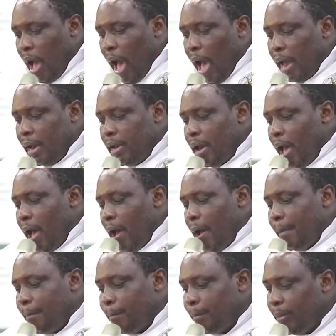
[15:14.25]
And
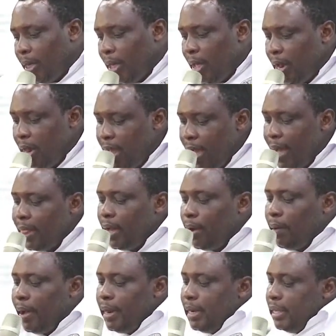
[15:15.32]
the other
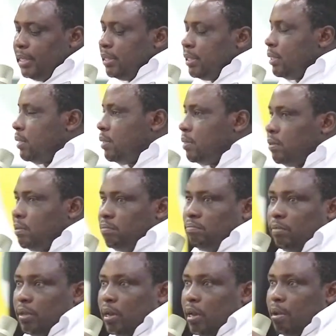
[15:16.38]
one is
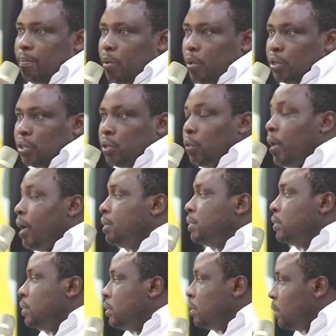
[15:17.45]
the
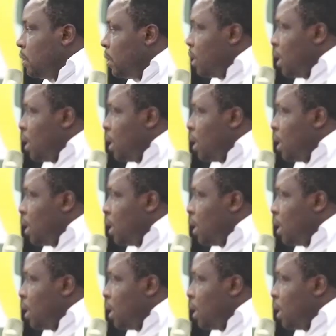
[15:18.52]
brochures